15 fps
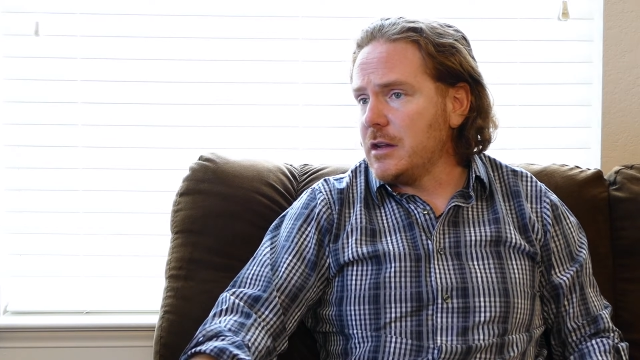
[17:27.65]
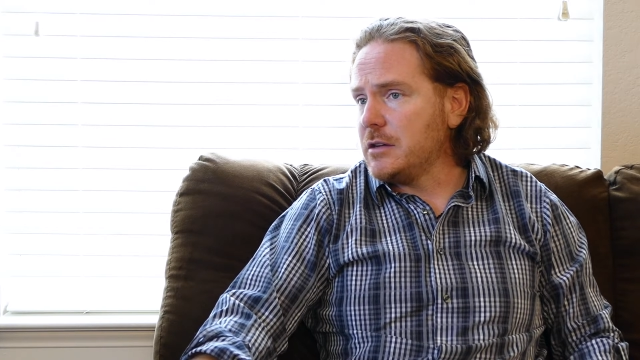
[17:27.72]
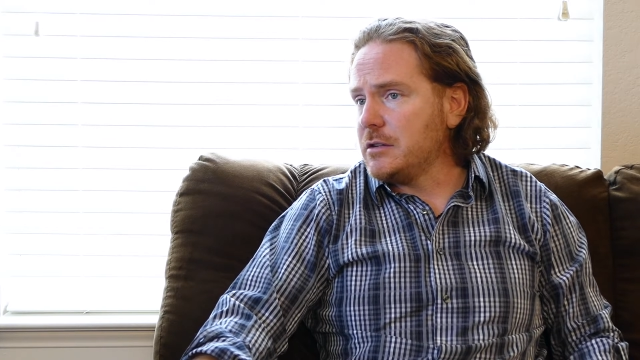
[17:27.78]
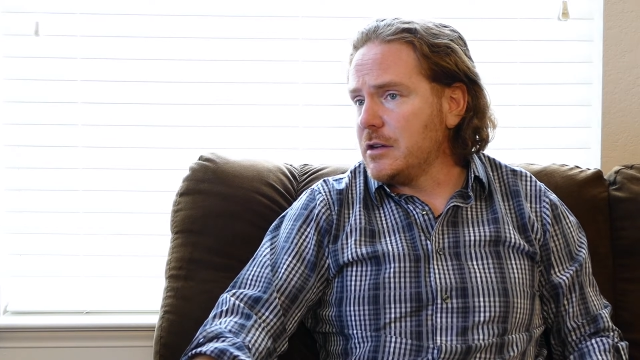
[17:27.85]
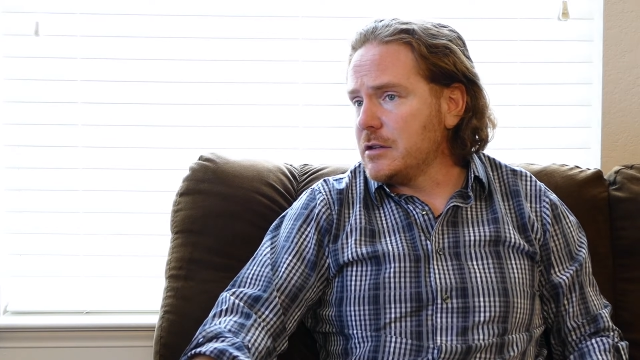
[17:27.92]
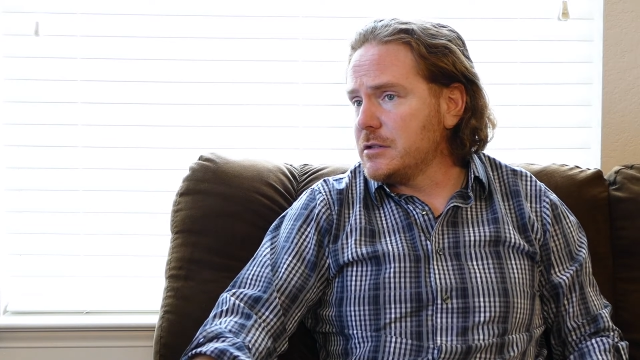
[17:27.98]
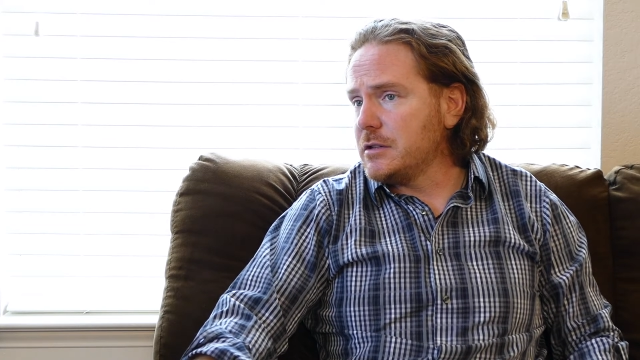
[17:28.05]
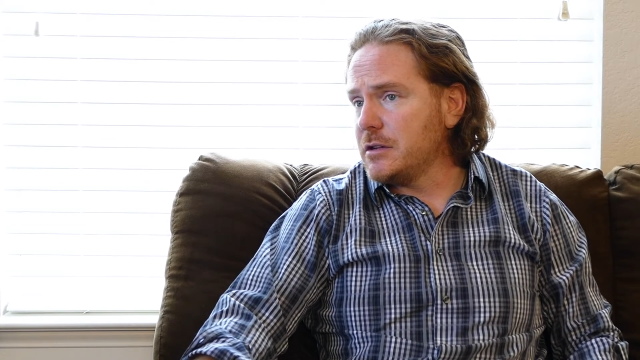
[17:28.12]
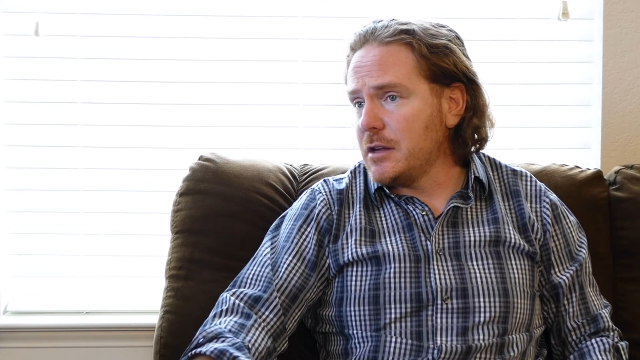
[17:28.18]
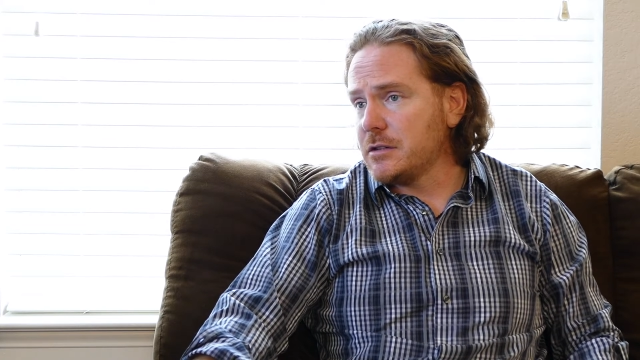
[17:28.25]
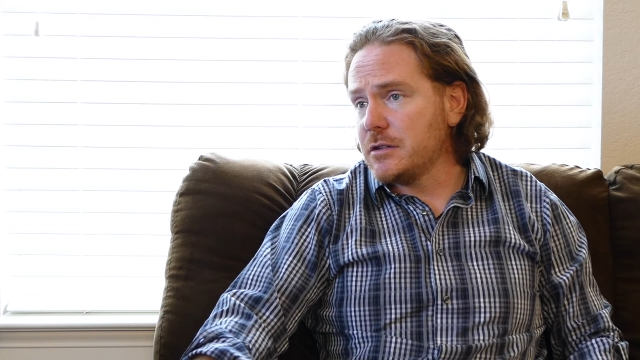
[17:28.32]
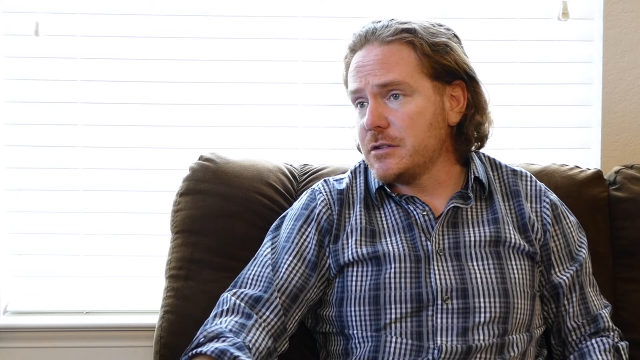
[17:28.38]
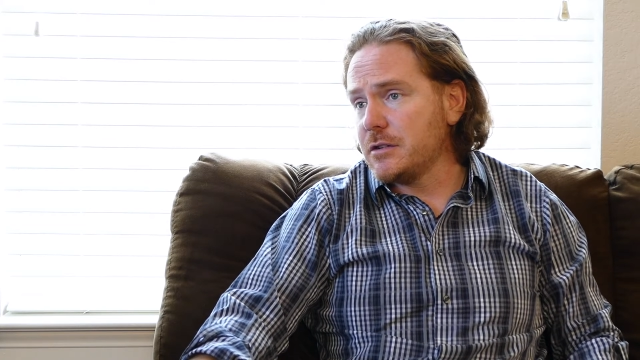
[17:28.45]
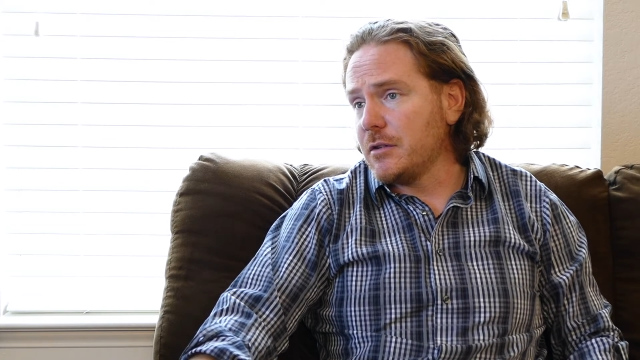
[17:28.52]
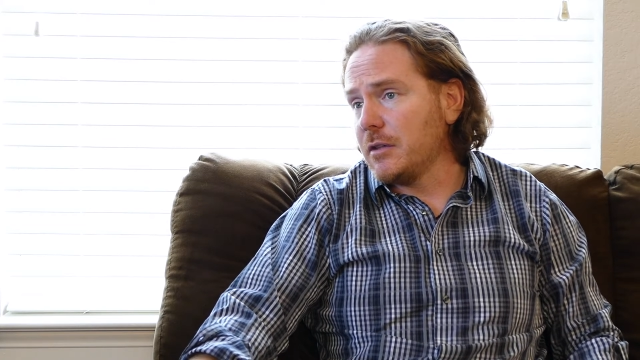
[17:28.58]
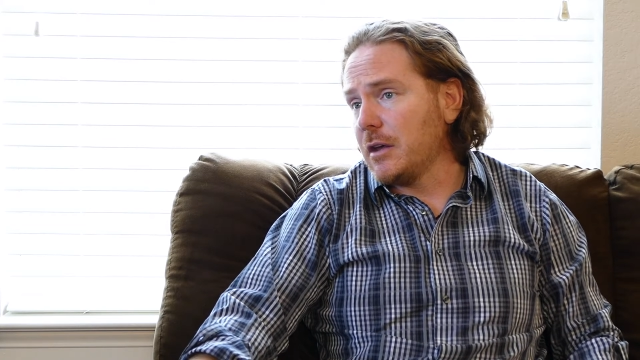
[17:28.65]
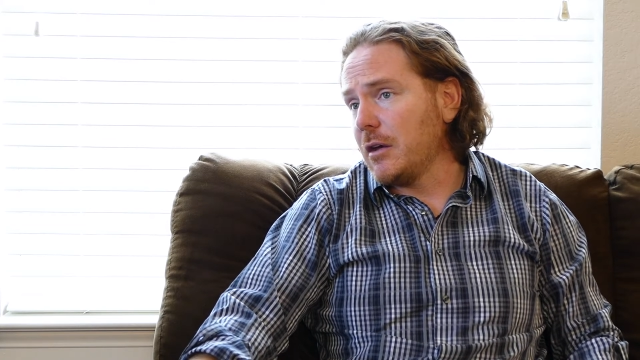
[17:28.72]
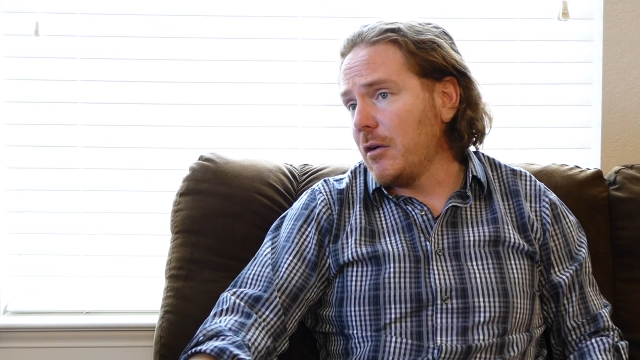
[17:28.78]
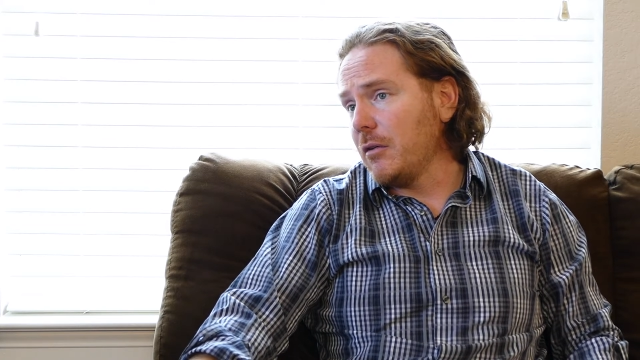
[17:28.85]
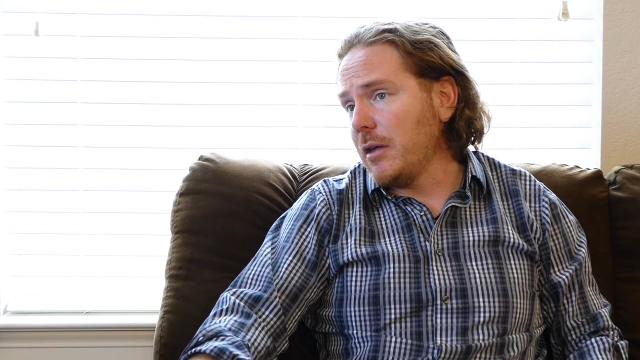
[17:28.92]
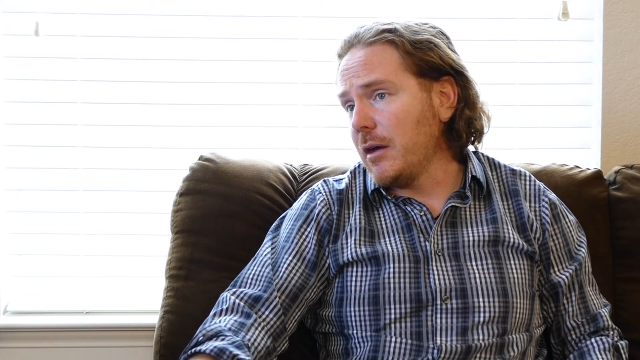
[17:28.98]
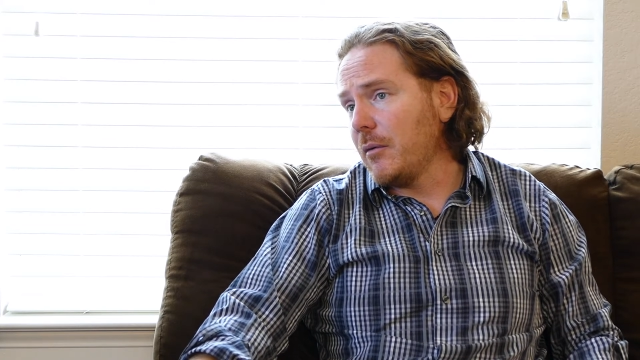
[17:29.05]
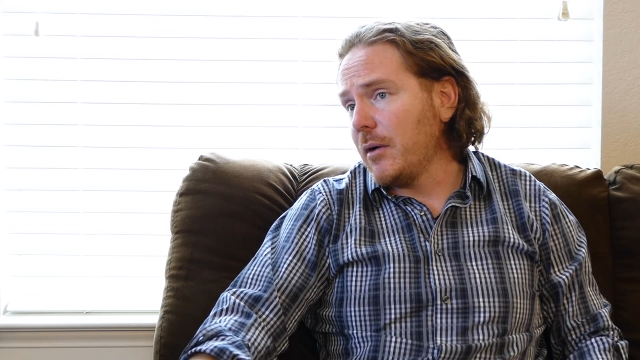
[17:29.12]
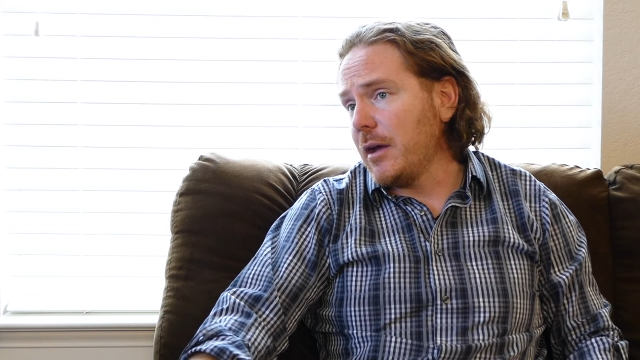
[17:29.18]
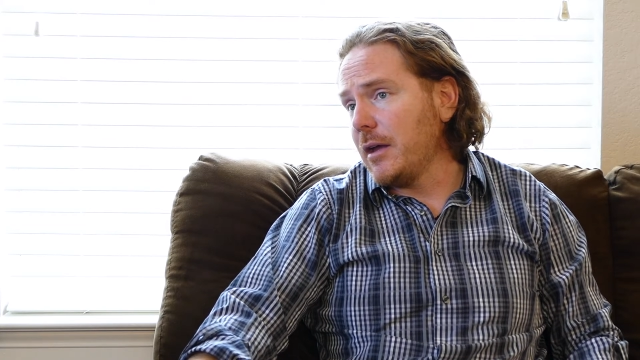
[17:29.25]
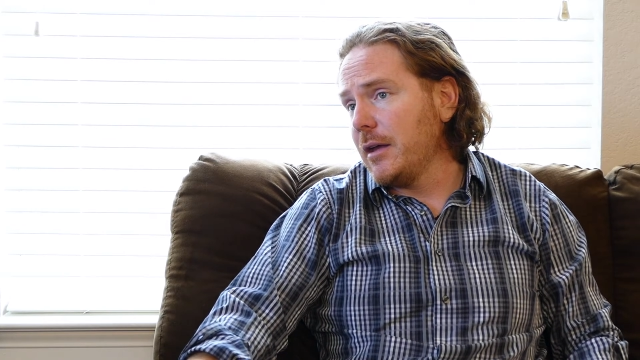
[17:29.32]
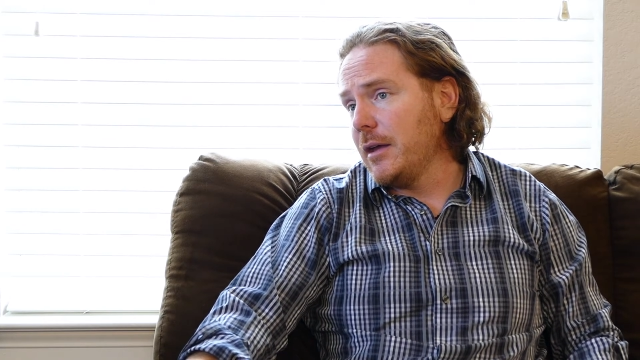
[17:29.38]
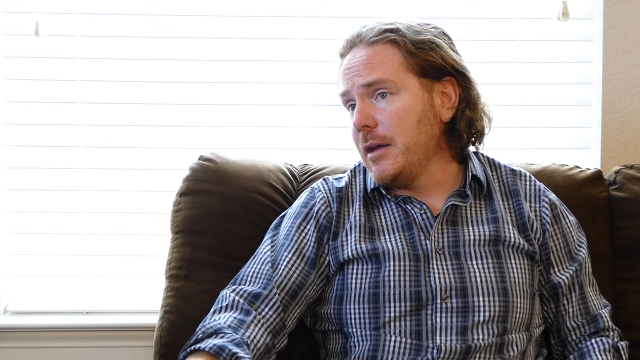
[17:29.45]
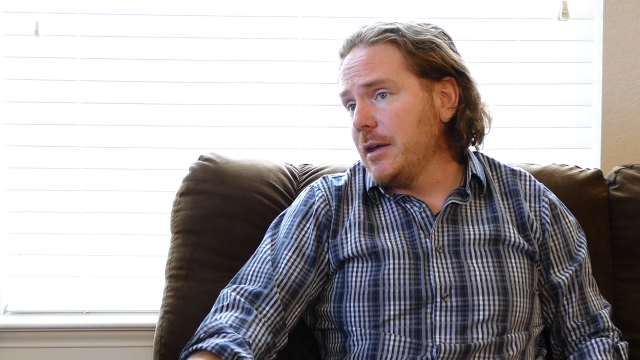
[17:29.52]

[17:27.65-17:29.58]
It doesn't necessarily go that way.